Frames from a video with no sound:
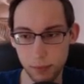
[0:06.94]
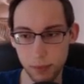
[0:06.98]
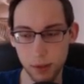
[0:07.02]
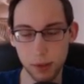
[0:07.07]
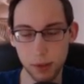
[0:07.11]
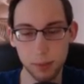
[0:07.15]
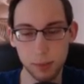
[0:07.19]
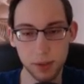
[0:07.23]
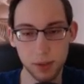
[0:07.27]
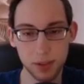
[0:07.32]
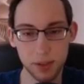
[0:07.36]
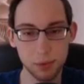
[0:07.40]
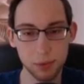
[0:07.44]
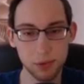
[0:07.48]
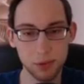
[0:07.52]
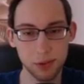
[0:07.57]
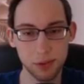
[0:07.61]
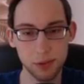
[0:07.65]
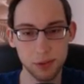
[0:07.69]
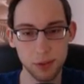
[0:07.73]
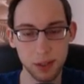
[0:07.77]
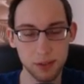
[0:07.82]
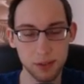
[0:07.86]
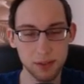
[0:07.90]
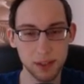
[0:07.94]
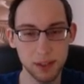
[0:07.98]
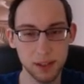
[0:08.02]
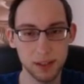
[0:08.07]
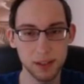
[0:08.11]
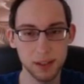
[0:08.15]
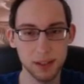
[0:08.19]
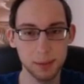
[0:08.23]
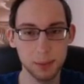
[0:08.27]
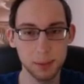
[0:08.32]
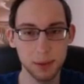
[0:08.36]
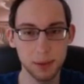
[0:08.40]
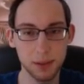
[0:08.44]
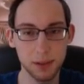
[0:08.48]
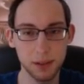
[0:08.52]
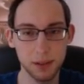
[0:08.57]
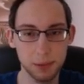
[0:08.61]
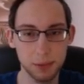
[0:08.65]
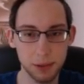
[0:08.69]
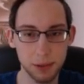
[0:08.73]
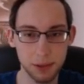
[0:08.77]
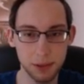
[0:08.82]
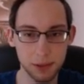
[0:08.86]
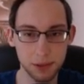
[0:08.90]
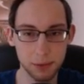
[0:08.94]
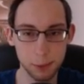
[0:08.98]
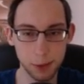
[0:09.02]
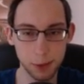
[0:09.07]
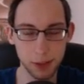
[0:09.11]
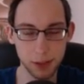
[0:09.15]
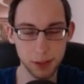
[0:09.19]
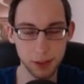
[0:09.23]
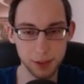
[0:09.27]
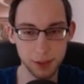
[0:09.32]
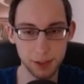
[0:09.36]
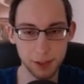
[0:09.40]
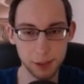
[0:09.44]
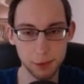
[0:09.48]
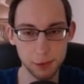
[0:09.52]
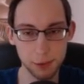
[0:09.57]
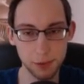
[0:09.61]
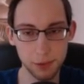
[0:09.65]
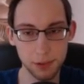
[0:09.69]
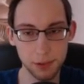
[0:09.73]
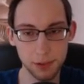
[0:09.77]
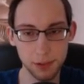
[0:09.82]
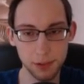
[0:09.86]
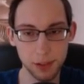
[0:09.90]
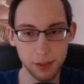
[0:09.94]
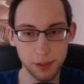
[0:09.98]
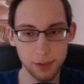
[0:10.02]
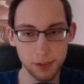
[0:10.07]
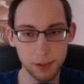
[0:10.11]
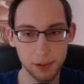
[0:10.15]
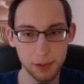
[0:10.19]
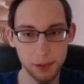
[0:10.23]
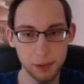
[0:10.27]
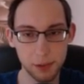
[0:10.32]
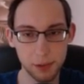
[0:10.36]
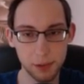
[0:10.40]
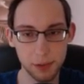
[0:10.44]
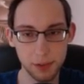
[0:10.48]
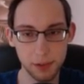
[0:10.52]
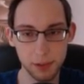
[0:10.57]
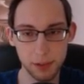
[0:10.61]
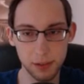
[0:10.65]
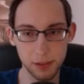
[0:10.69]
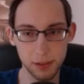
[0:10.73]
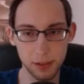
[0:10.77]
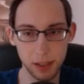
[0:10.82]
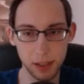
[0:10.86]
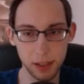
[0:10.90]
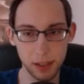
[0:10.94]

Oh, Maxim's controller fucked up. What what does he use? Does he use uh,